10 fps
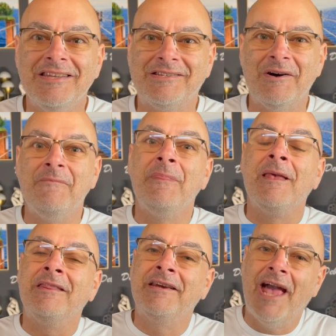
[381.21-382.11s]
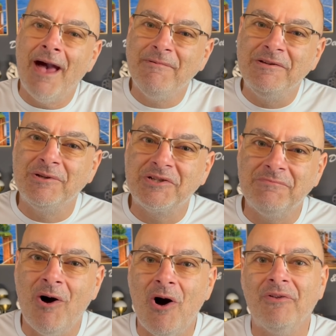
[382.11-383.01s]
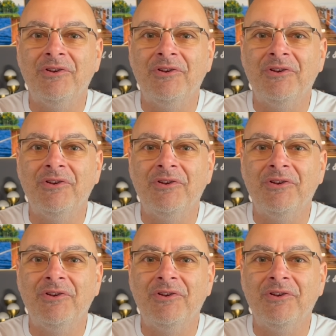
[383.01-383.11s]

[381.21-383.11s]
So the cabins are small,